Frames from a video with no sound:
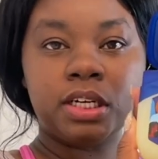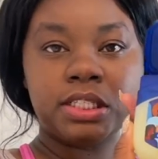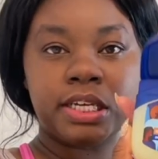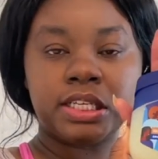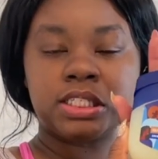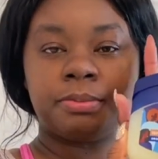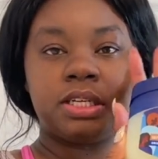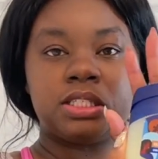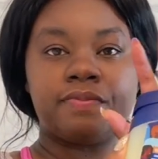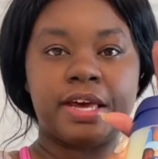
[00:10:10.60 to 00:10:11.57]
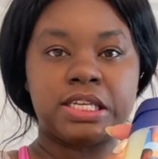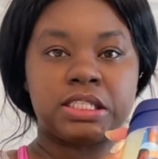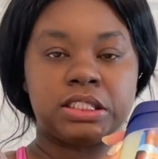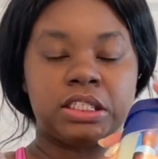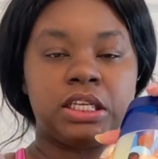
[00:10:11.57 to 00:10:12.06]
take some of this
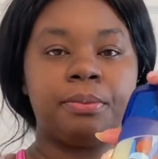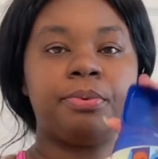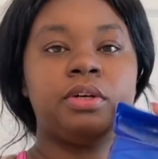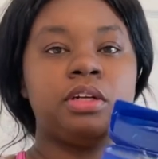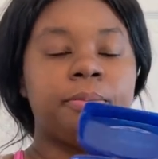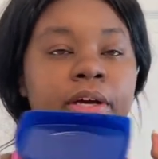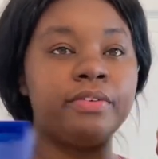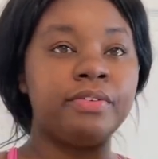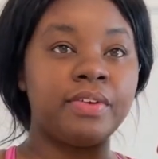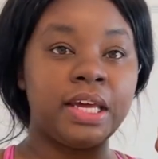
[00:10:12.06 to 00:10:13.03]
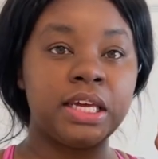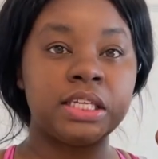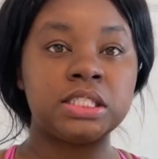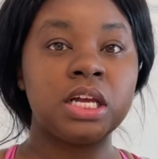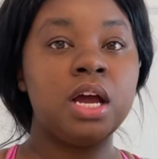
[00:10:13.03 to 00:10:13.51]
Vaseline and put it on my
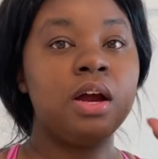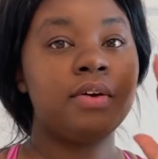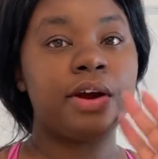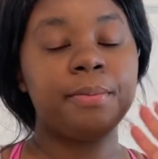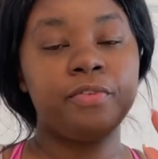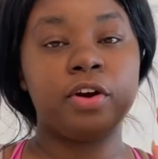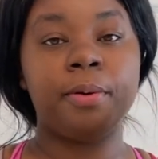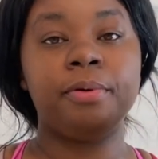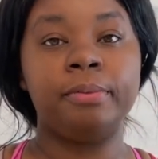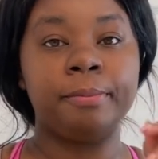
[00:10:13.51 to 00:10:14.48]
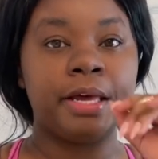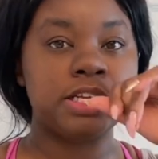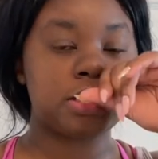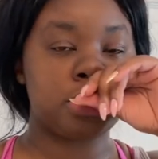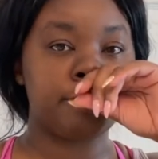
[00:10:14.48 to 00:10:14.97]
face right before I put my
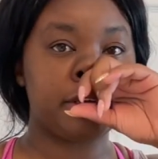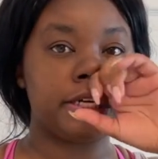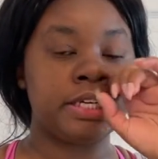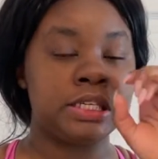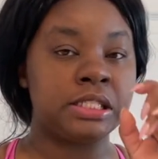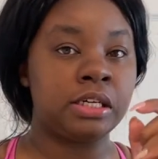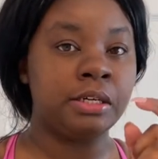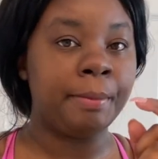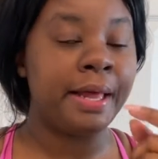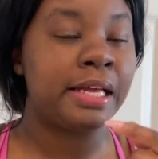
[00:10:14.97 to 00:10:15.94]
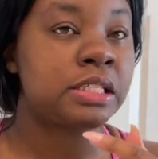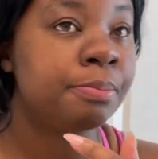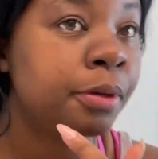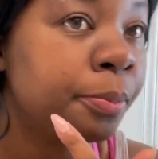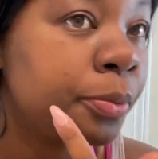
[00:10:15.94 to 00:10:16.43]
mask on because um, I had
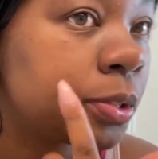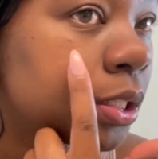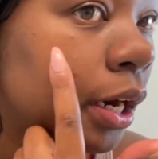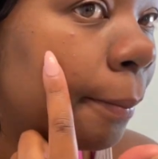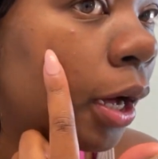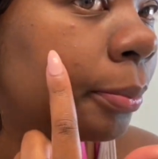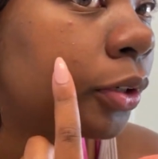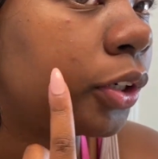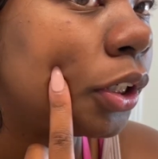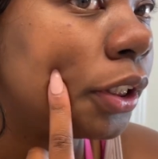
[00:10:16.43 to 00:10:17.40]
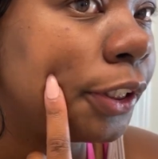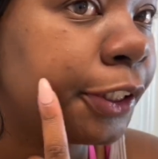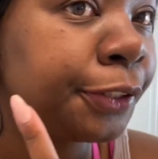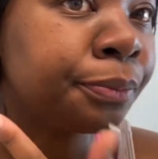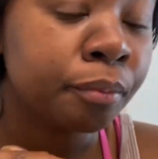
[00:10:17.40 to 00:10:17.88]
some pimples that I popped
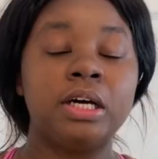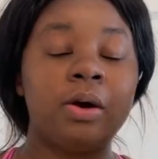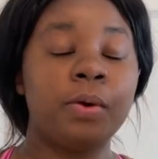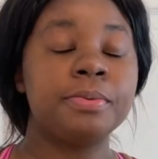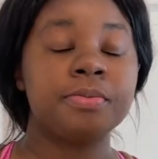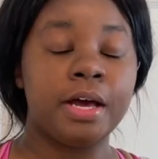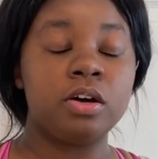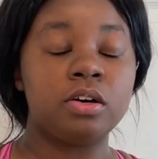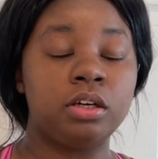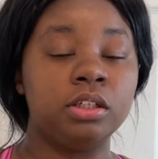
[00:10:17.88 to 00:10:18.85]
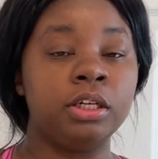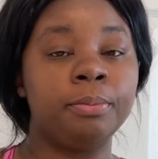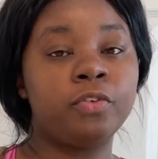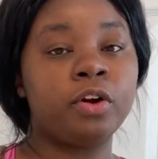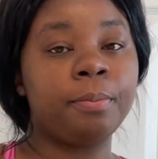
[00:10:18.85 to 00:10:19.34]
earlier. I wiped some alcohol on it
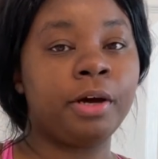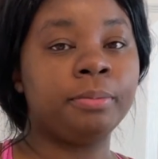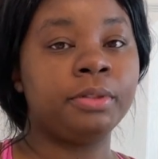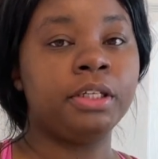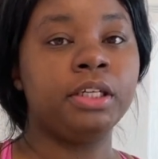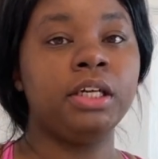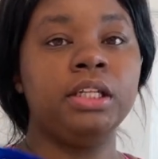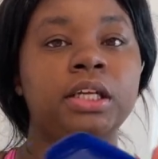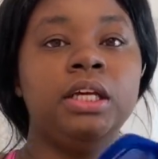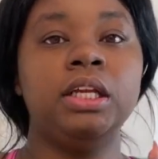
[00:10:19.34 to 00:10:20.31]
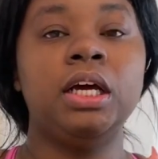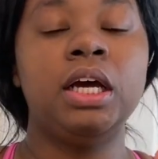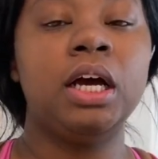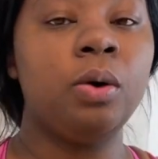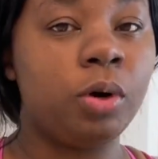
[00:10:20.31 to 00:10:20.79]
before I popped it and then
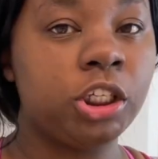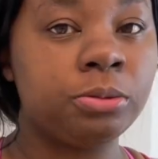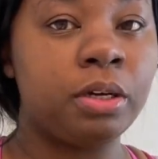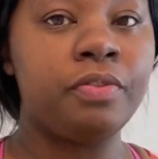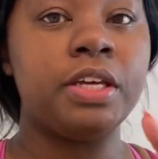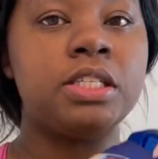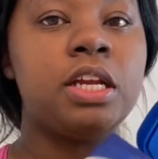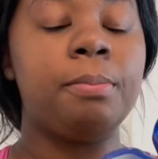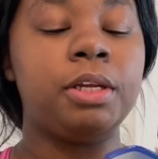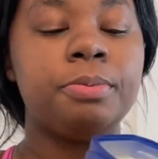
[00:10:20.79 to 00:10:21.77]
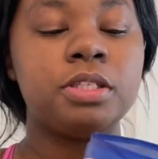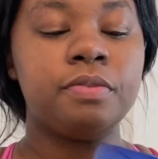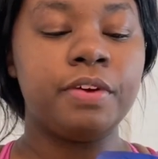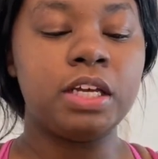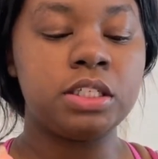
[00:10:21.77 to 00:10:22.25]
I washed my face and now I'm about to put
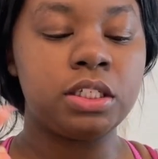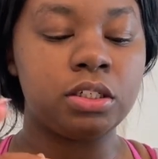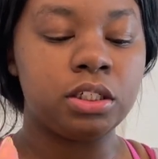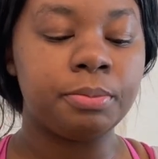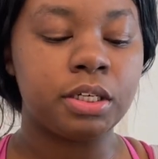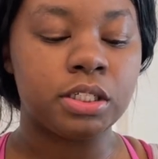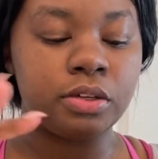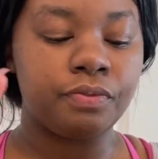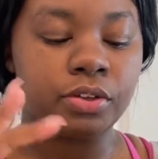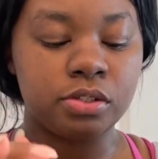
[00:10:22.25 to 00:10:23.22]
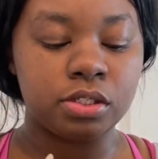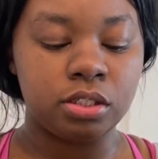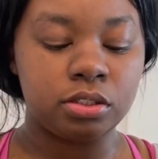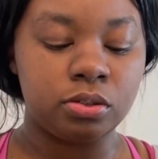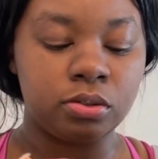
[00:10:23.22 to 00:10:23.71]
some Vaseline on it because it feels a
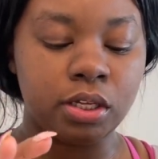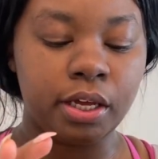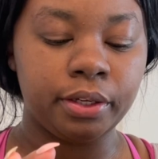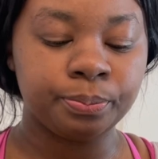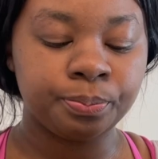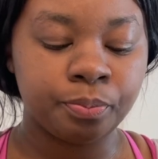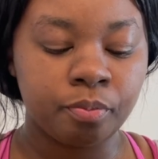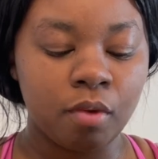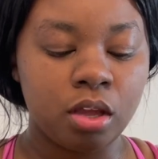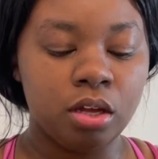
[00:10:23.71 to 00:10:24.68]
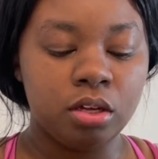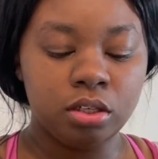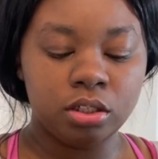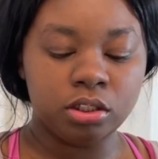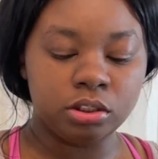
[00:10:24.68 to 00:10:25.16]
little like
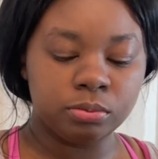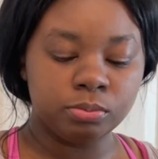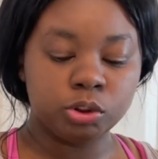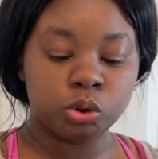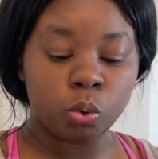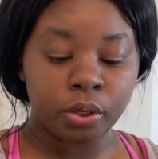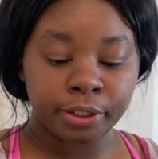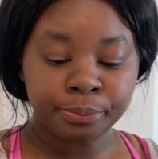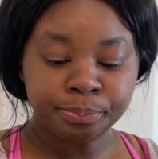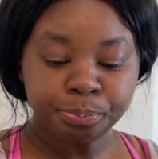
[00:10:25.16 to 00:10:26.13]
um, sore